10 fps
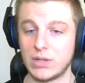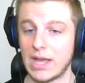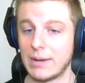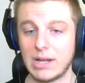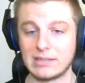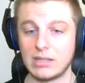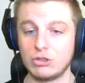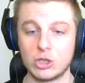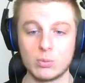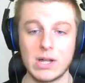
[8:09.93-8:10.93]
NYSL
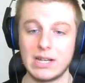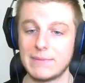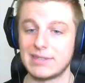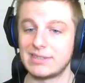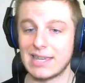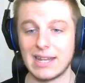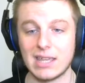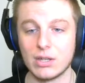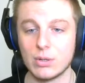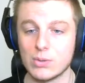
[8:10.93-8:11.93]
just wanted him to sit in
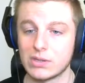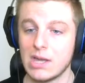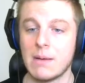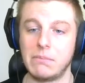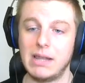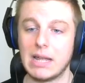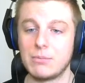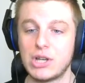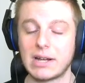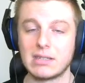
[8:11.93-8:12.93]
hills, play
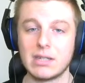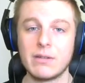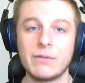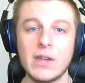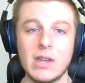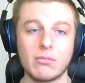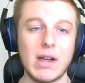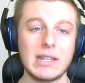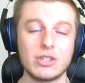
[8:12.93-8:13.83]
objective, right?